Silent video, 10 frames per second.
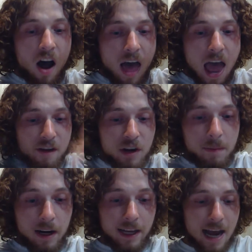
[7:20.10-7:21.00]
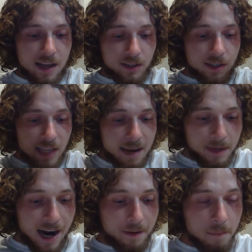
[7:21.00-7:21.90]
everybody has the same
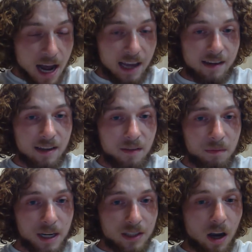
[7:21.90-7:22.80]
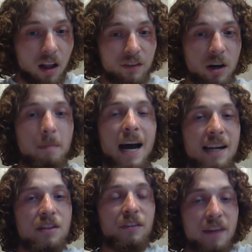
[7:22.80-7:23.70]
kind of mind, because all of our
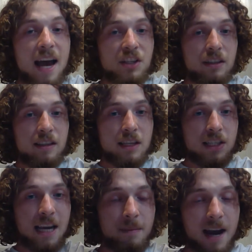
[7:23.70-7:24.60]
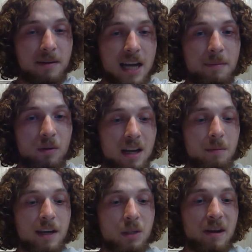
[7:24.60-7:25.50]
minds are fashioned in the same type of way,
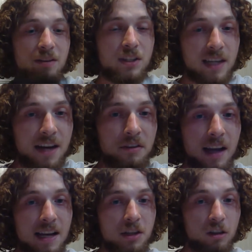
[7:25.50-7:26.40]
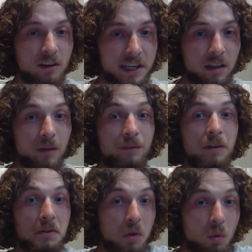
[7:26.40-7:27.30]
because we have a standardized curriculum
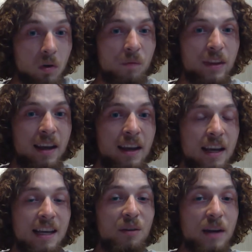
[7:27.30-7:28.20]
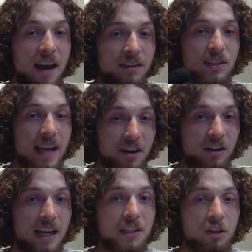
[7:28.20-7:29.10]
for school, and we have a
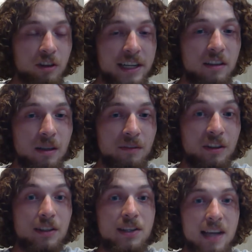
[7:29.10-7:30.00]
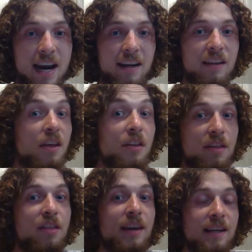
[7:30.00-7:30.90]
standardized curriculum for society,
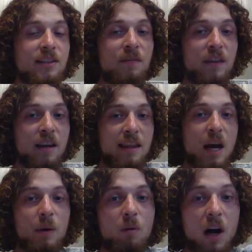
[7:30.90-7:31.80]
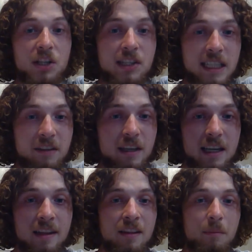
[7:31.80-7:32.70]
the things that we watch on TV,
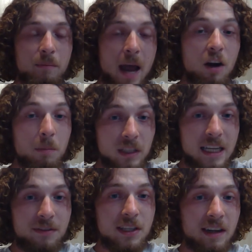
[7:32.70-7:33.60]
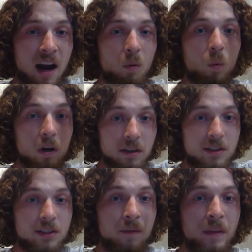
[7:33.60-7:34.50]
and then our beliefs and our
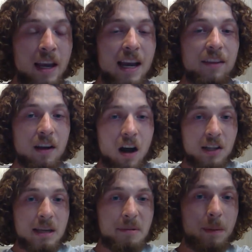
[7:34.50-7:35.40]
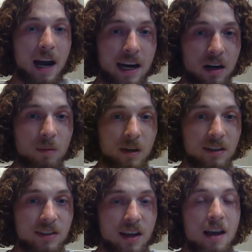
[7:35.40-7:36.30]
words and the concepts behind our
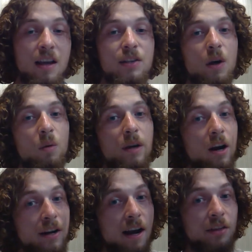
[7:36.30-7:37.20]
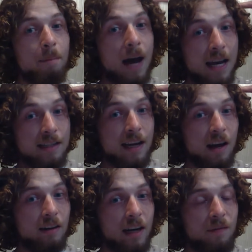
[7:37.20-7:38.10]
words. So we already got the mind
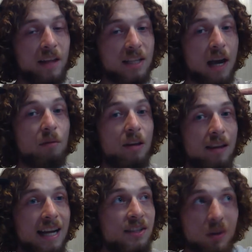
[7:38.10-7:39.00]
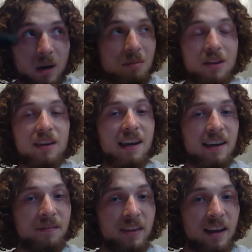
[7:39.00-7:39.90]
down, right? That's the way we think.
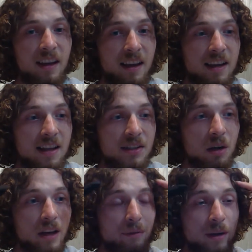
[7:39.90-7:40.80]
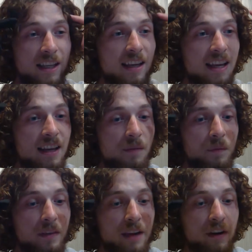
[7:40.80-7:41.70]
And so
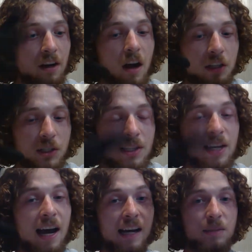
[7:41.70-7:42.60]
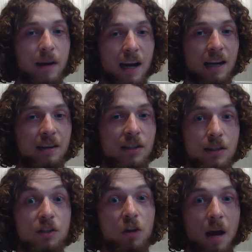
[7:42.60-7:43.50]
if our consciousness hides behind because
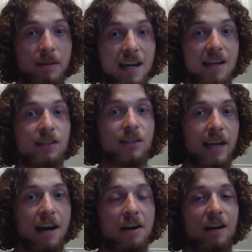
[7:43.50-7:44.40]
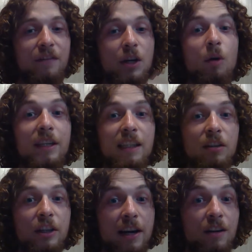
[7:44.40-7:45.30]
it's traumatized and scared, and if you don't
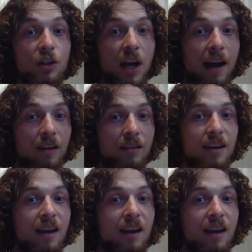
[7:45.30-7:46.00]
heal your inner child